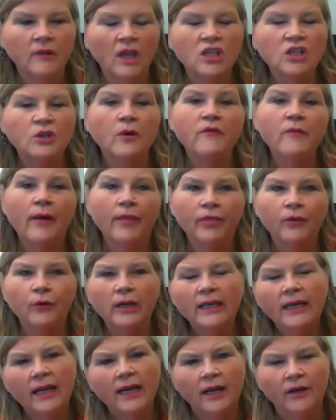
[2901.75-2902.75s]
So we have about
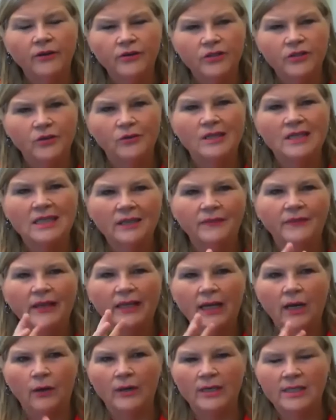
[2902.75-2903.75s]
3,900 students living
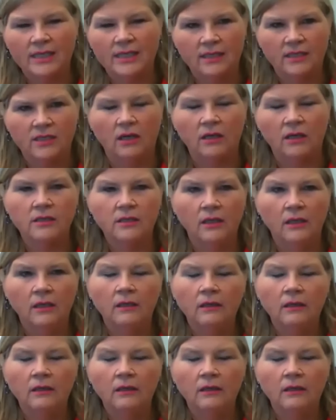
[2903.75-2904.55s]
in our residence halls.